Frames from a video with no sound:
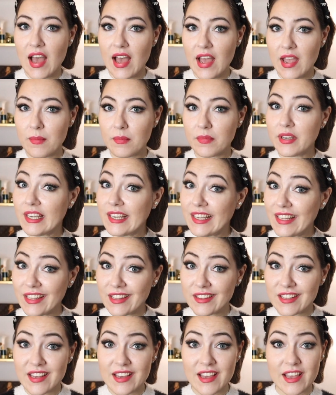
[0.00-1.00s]
I'm
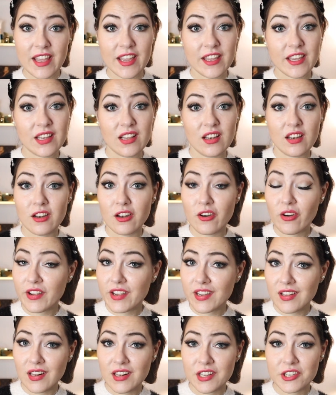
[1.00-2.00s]
neither a
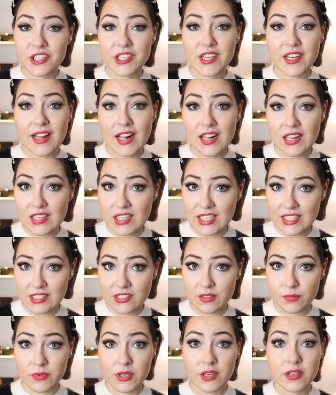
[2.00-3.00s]
loyal Chanel
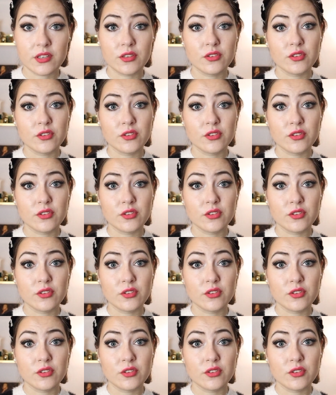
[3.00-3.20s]
customer